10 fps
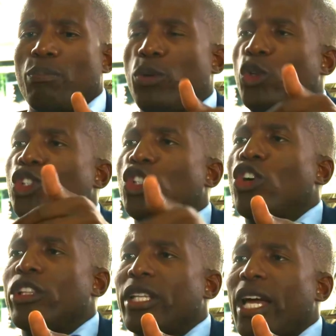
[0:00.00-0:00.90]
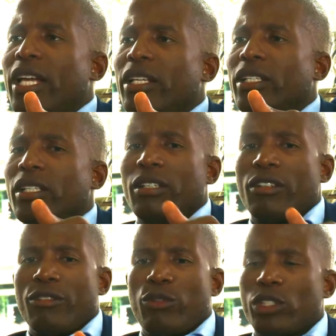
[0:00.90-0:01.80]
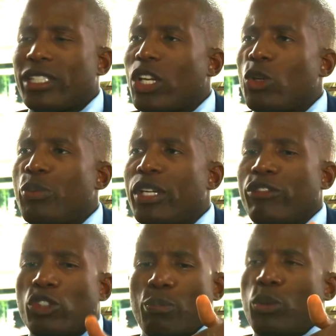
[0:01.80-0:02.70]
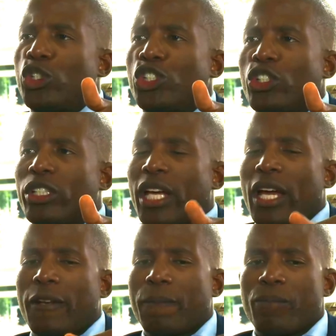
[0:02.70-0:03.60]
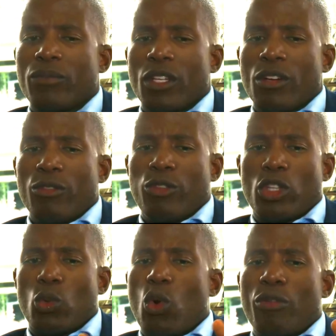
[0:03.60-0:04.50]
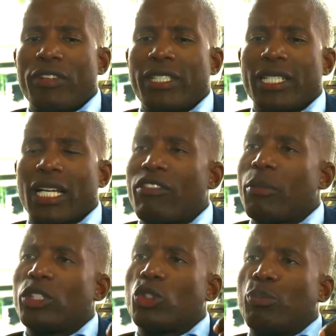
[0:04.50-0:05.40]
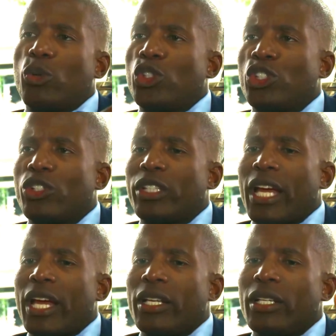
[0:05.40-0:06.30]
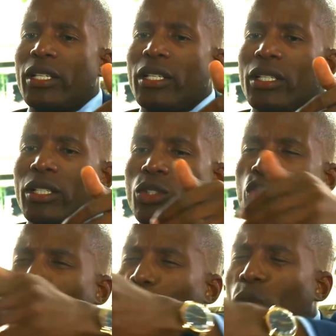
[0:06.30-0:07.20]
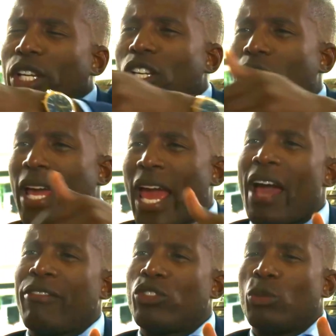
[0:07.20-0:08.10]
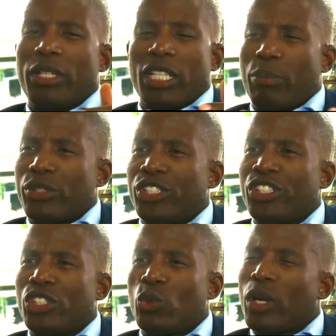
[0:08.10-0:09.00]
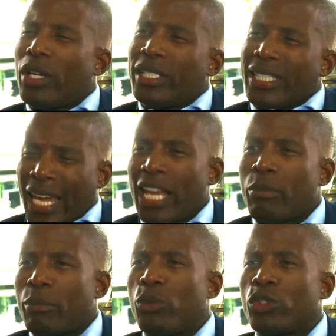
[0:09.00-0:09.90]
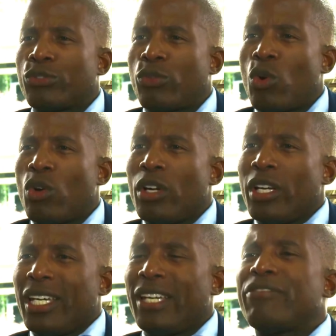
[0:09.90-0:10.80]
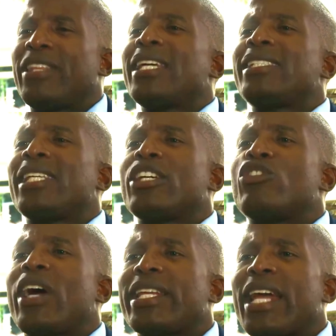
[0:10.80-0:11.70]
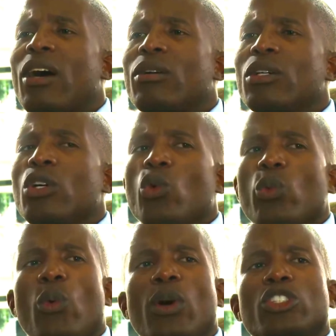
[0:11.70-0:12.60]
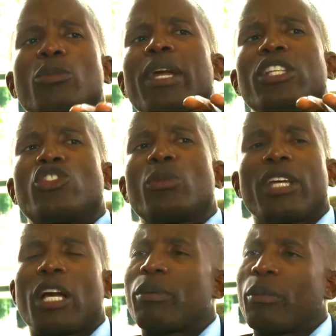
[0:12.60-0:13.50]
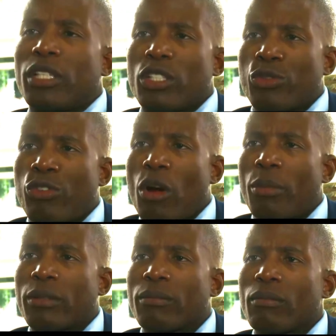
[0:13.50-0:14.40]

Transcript: push on that, for ZANU-PF to push on that, for the war veteran government to push on that, do we not have to be in a position where it can be pushed for? If they said right now, we want to mainstream young people into farming,